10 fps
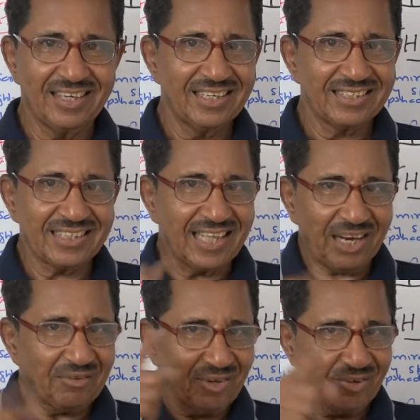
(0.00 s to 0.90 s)
See,
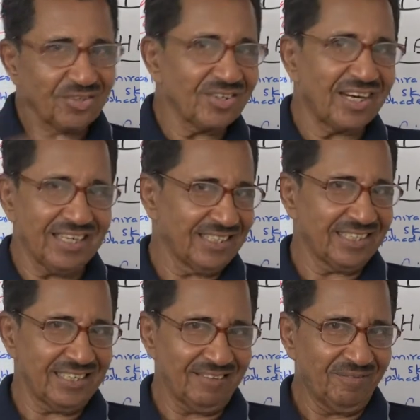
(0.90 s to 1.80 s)
that way you should
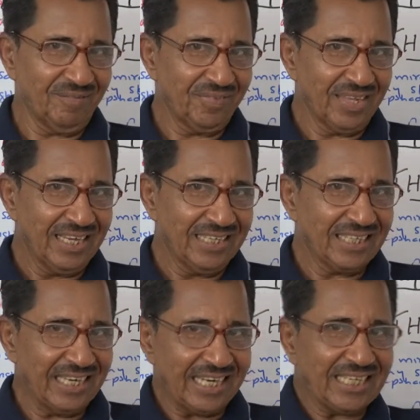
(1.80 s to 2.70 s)
understand. It's a
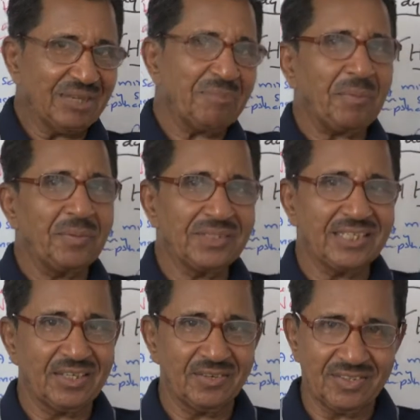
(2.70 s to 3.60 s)
negative
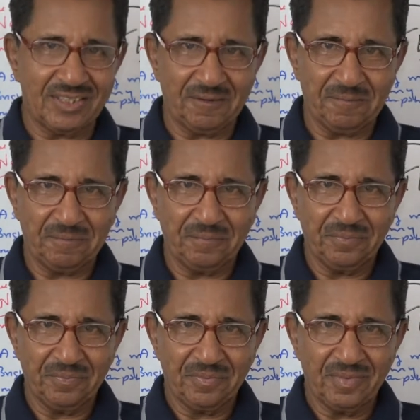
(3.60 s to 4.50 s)
publicity.
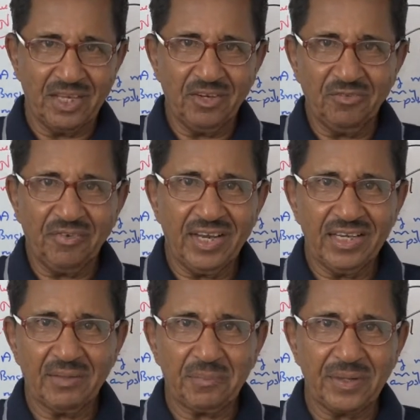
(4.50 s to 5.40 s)
Then you
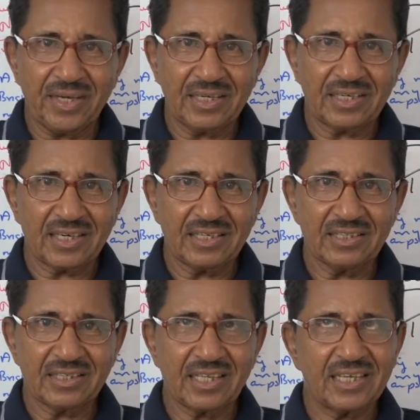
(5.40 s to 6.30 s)
find the peanut
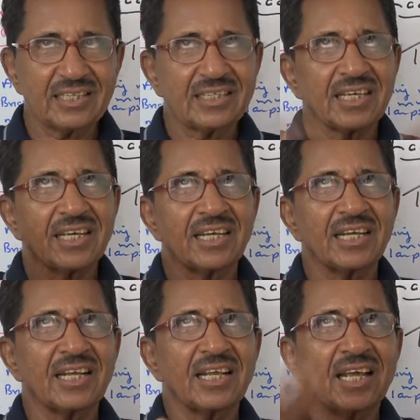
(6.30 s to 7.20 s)
crunching. That is
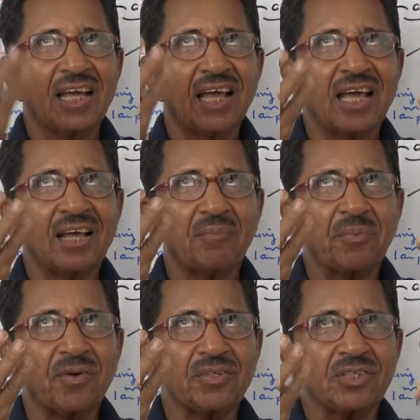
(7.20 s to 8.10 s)
again a
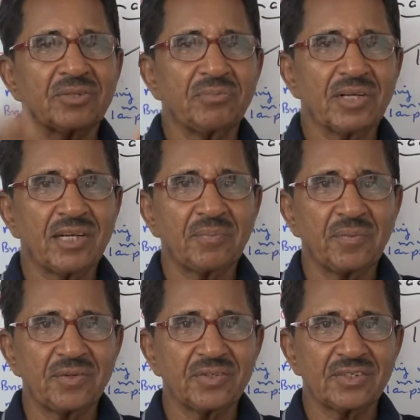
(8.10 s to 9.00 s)
process, mental
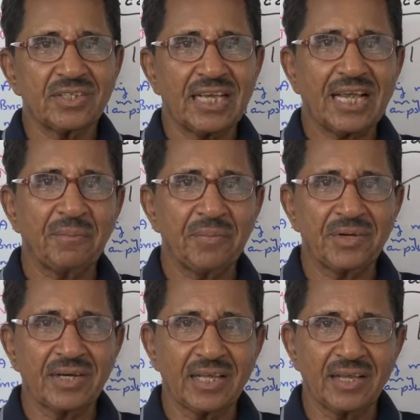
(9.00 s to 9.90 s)
process, a
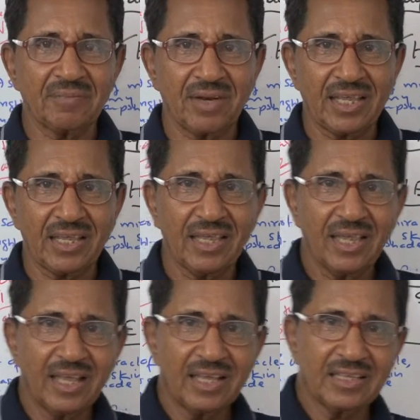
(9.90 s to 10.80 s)
computer game, like
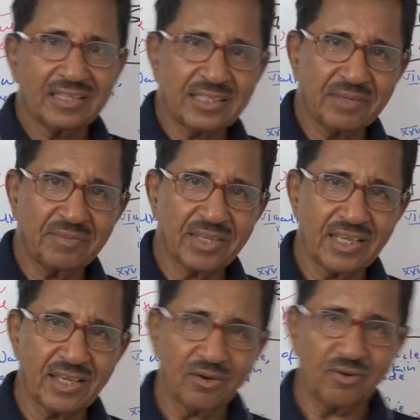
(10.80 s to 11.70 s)
the same thing
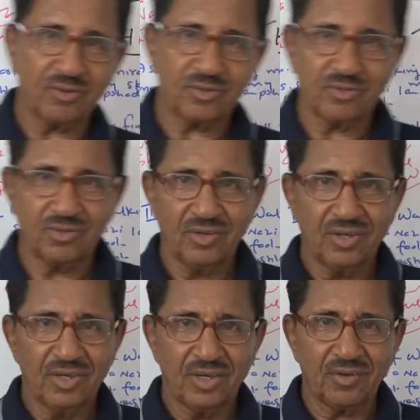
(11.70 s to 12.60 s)
here also.
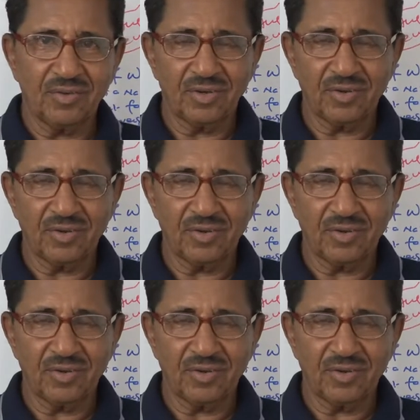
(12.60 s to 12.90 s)
Now when